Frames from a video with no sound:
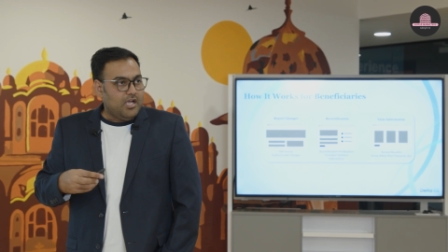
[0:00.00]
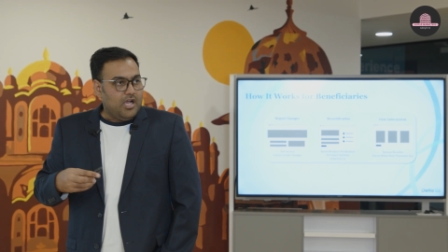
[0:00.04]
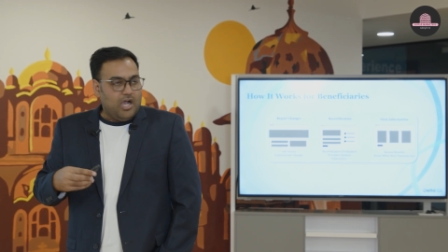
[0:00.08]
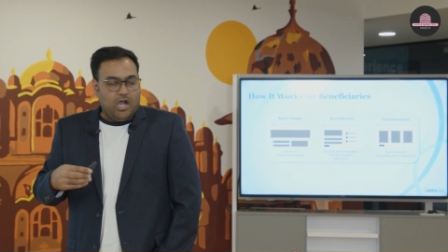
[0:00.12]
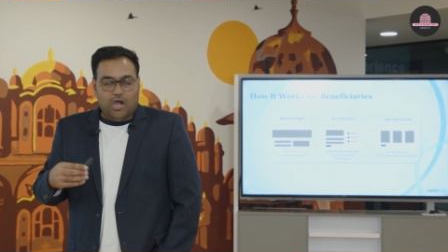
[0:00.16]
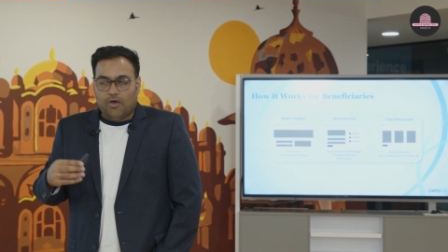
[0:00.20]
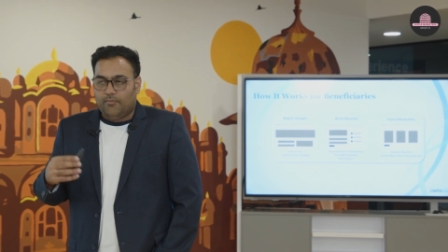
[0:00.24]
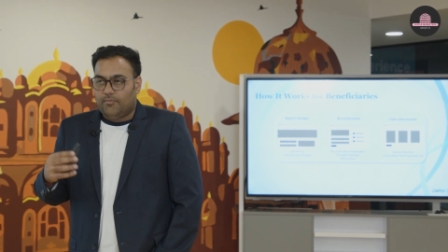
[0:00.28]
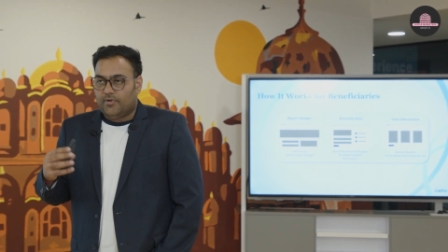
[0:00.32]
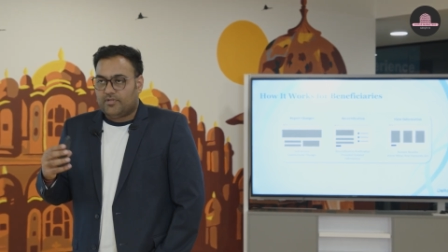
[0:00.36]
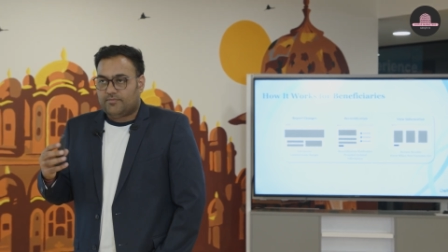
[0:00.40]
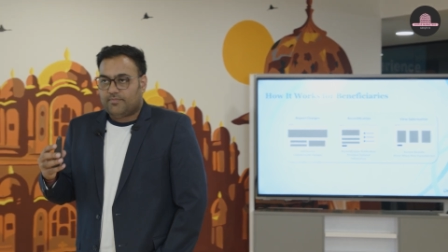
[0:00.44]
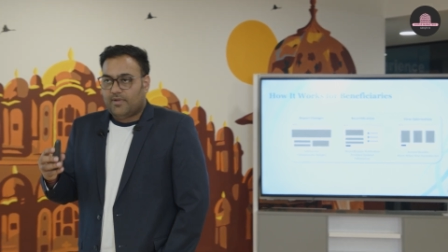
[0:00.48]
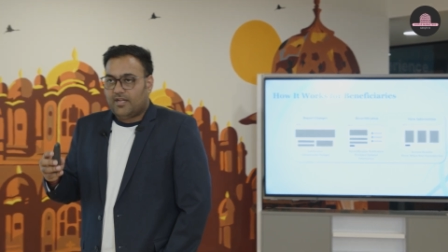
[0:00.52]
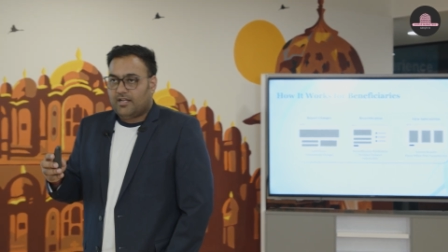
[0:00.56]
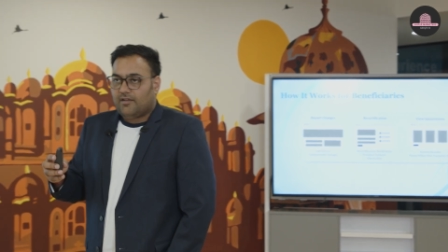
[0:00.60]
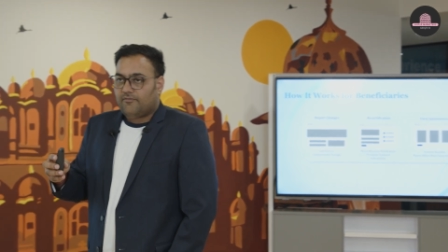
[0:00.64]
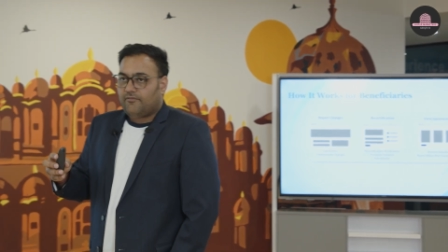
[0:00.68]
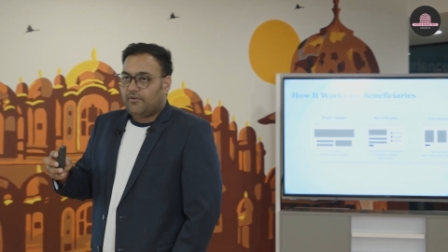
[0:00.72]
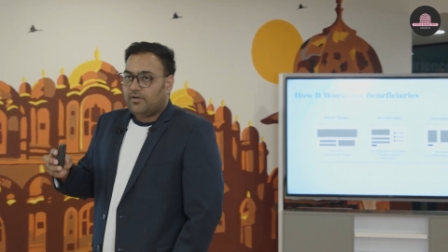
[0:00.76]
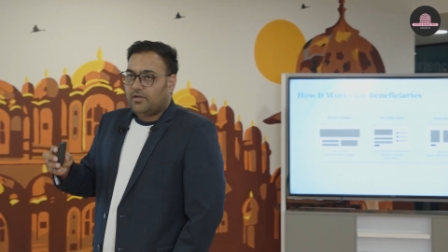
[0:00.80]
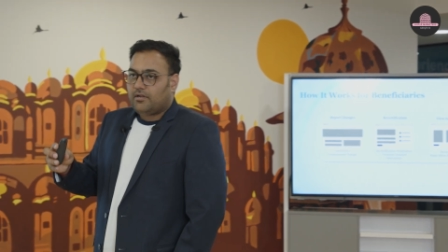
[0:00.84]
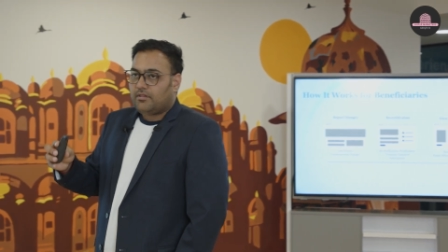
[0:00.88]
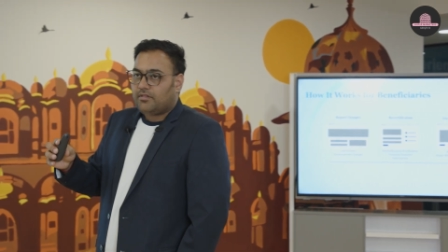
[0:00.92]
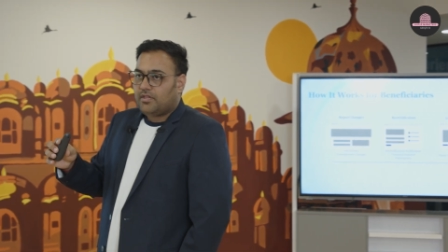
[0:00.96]
how much
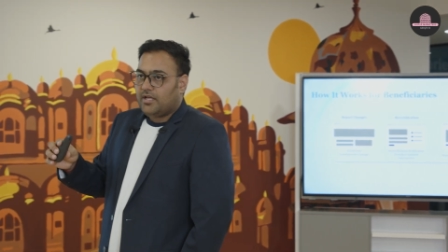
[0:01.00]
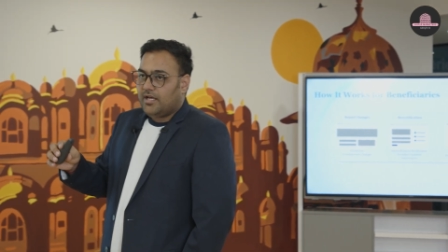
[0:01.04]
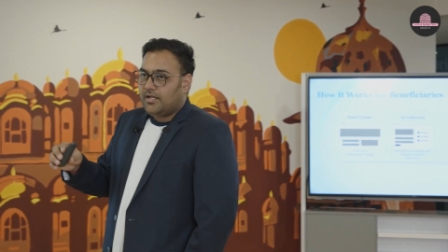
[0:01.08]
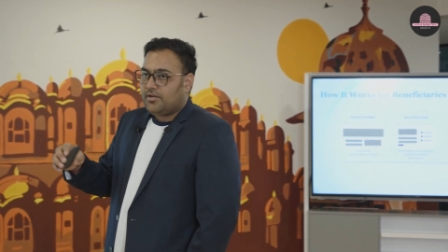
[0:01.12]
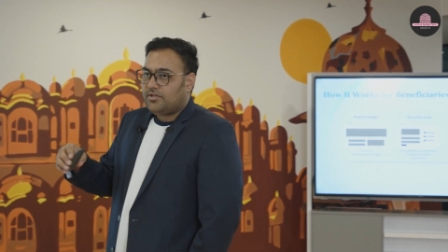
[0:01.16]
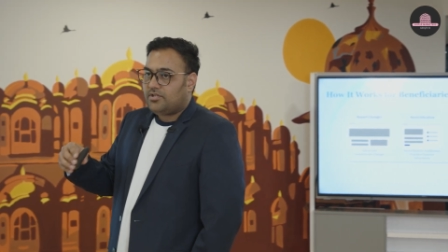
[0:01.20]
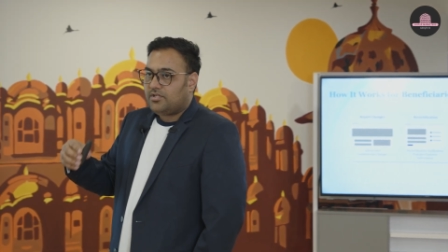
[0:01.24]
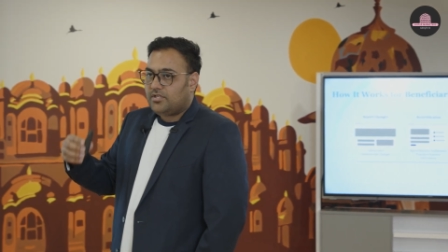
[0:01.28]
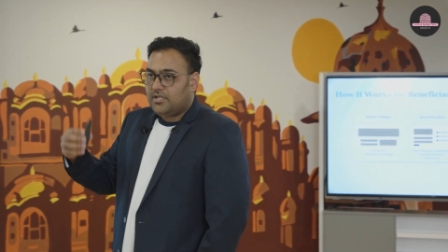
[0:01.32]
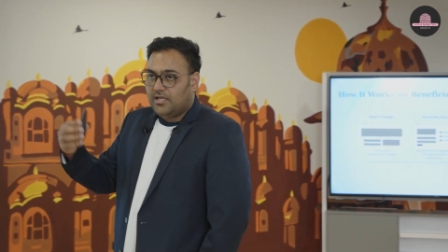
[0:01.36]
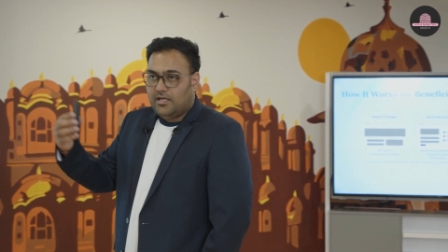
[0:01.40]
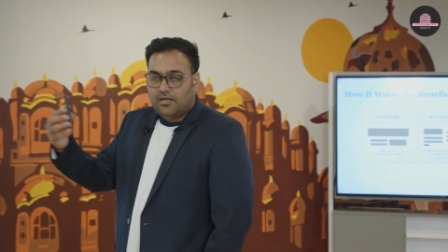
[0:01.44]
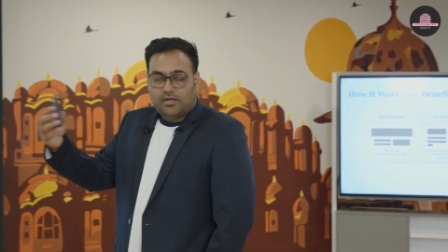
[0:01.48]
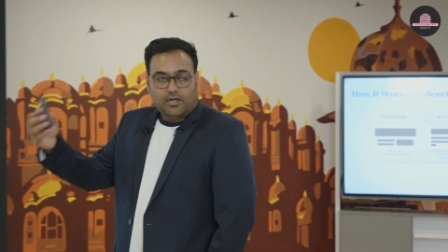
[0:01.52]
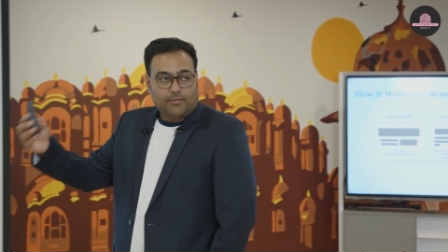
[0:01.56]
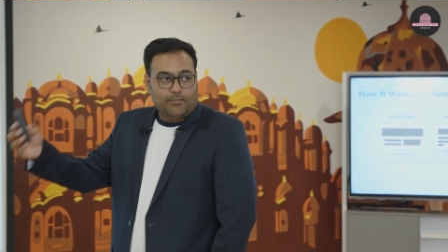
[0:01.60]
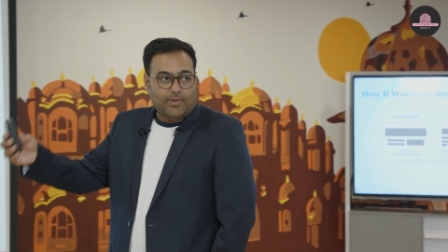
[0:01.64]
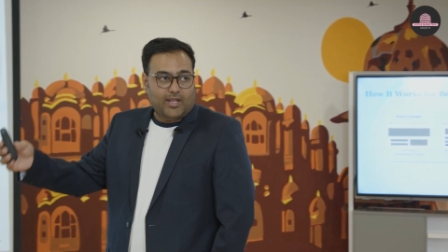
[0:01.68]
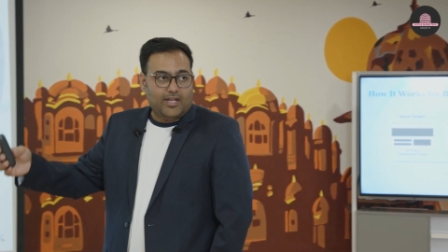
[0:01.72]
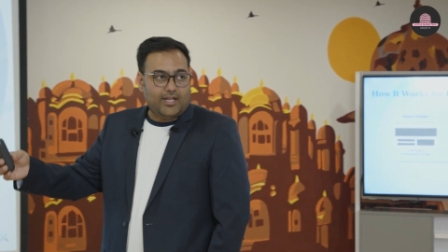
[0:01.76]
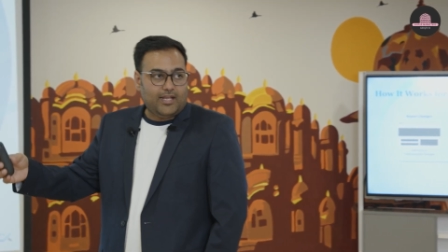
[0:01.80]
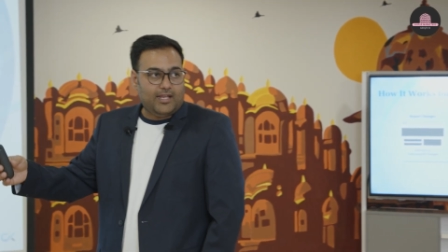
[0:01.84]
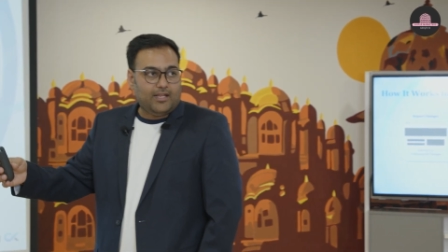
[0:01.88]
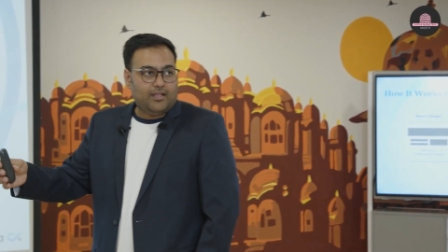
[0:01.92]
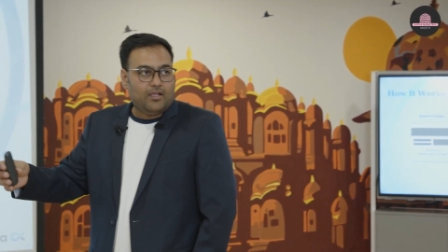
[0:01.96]
benefits are still
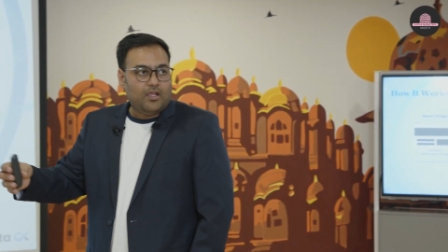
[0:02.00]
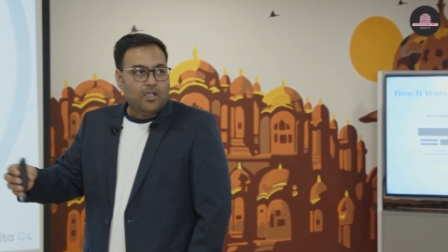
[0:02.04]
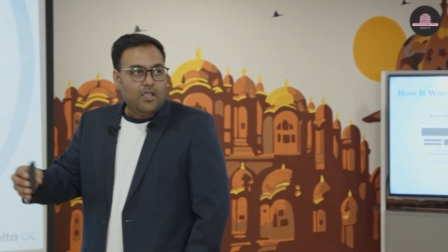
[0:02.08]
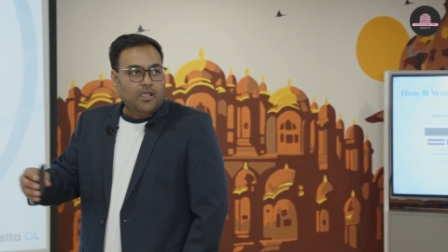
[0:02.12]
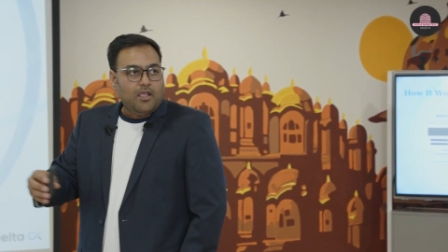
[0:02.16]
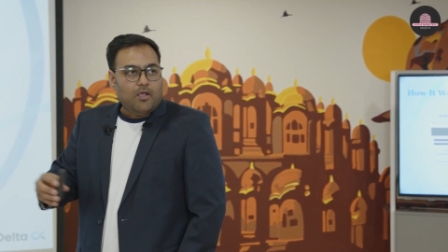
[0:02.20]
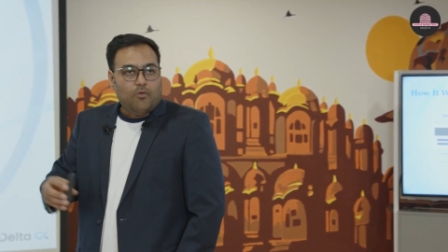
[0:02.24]
remaining,